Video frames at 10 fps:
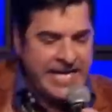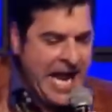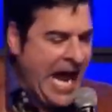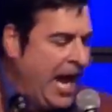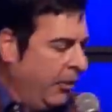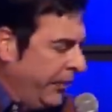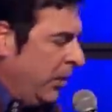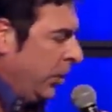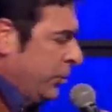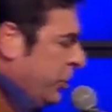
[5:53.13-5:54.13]
now they
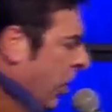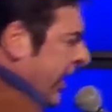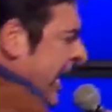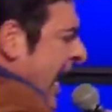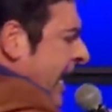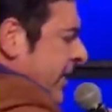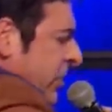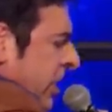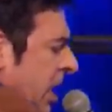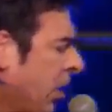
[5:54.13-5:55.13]
will join
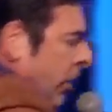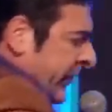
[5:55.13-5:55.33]
hands with the